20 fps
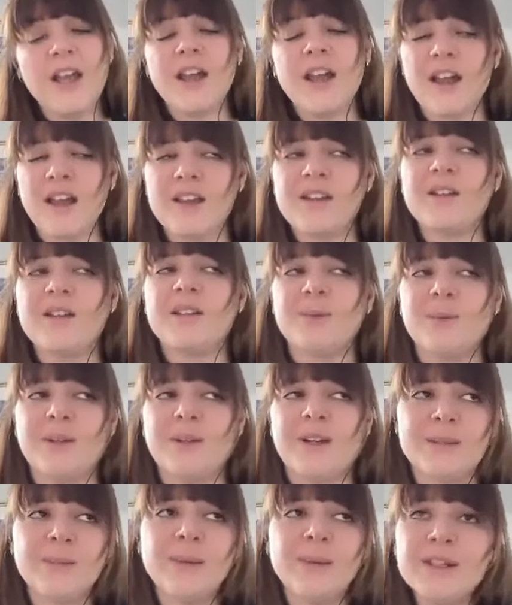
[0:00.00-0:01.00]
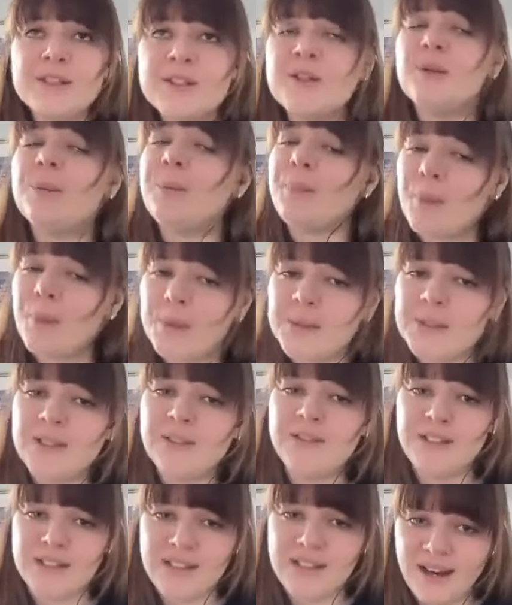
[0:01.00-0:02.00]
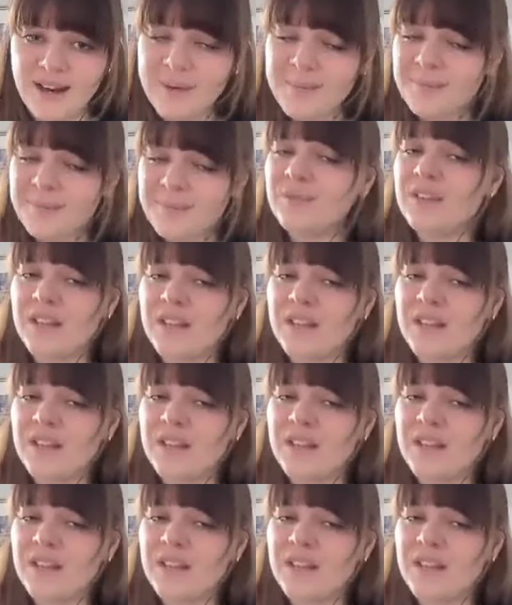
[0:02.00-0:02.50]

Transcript: And this will not surprise you, most of the time,